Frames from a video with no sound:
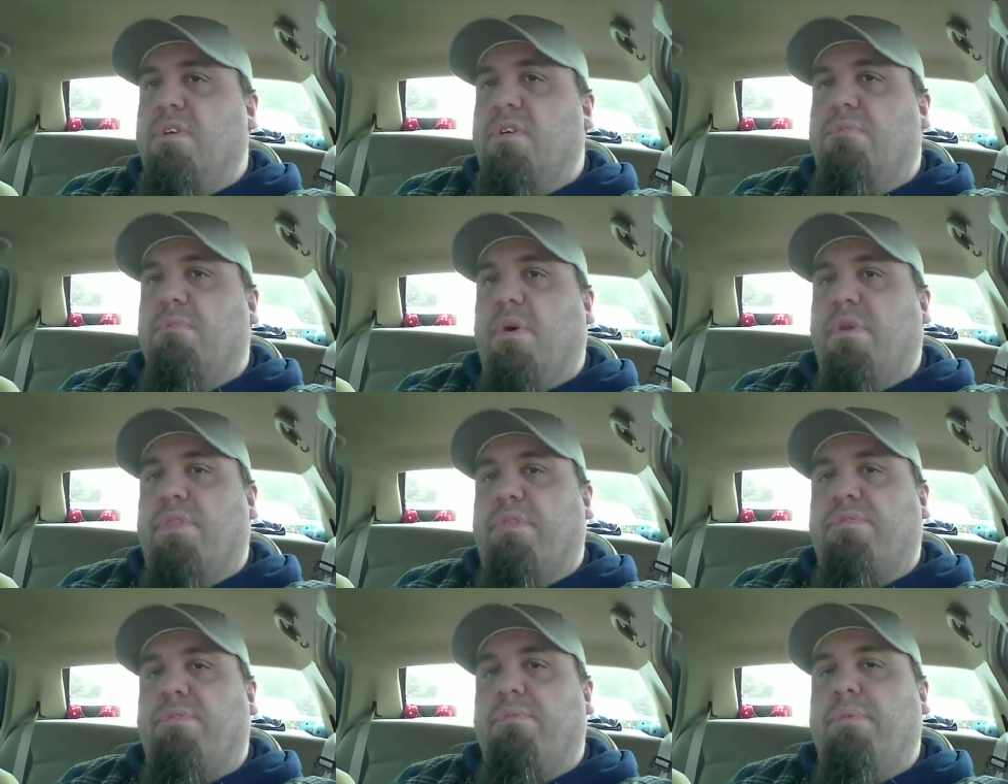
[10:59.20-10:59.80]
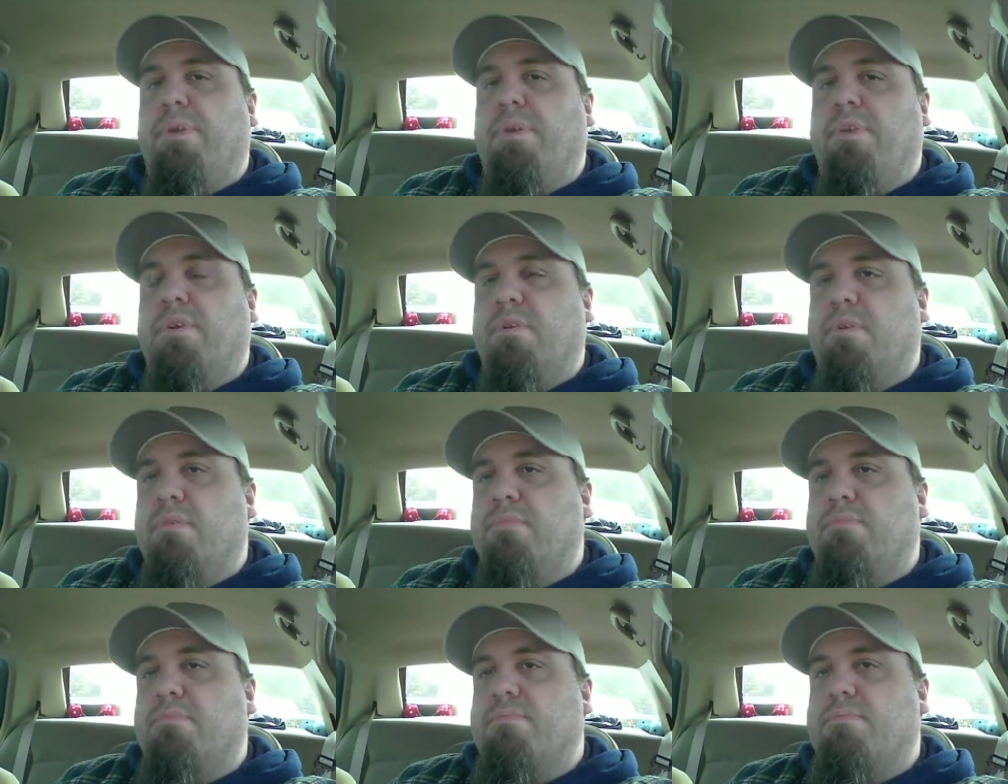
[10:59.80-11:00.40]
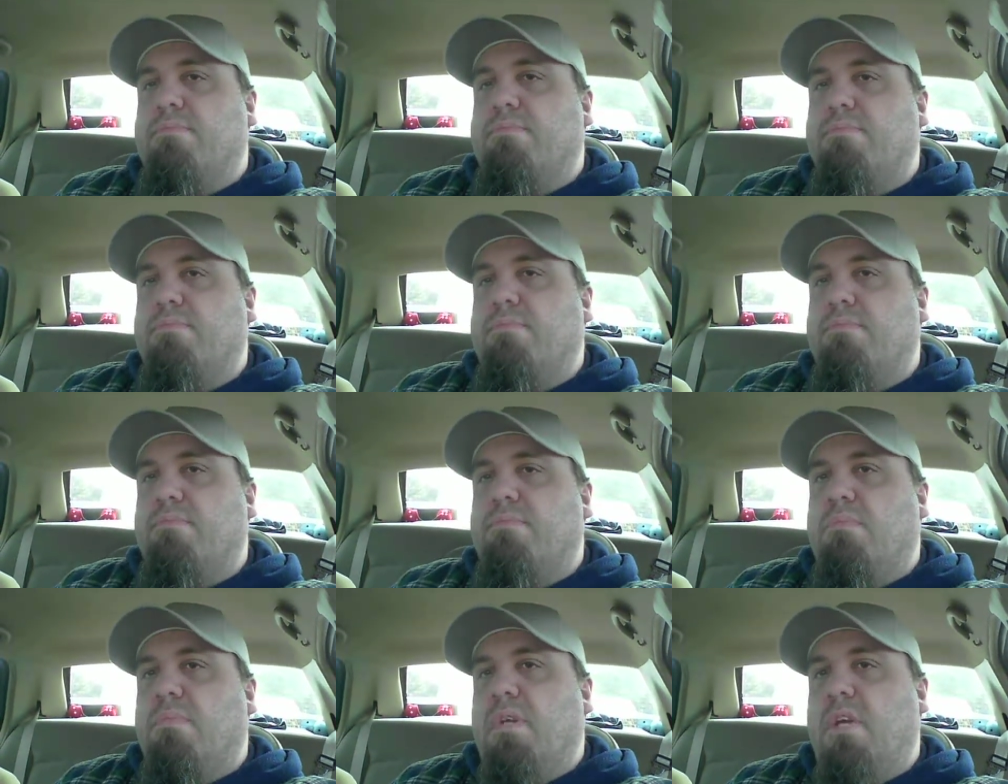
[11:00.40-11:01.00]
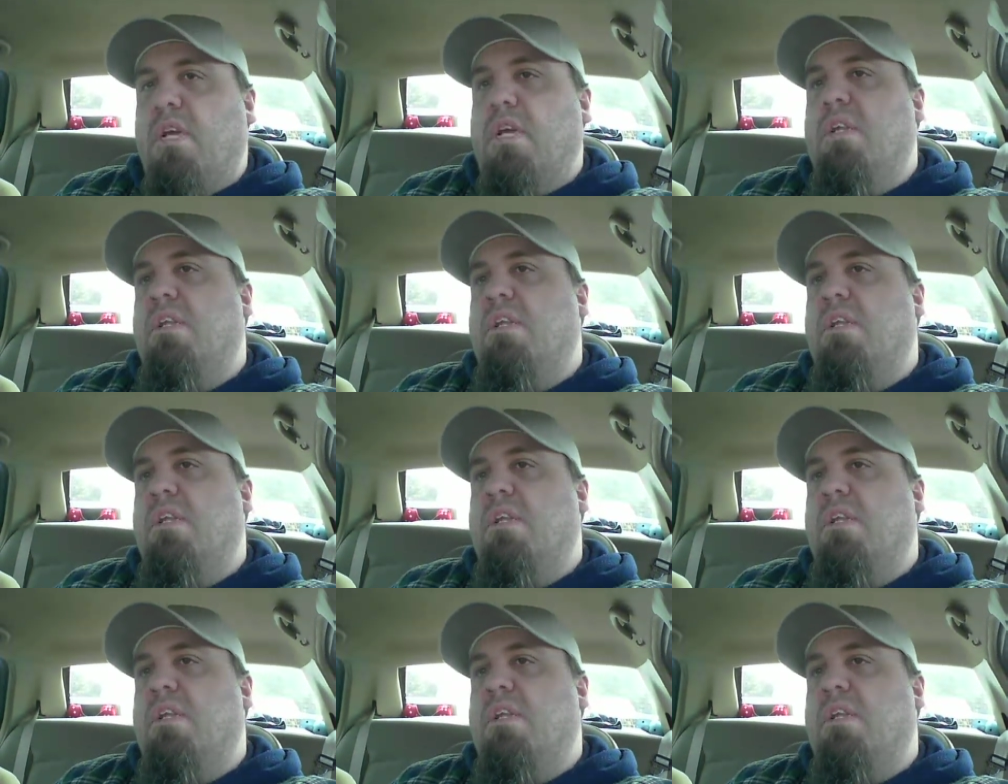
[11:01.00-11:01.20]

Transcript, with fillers: month for me and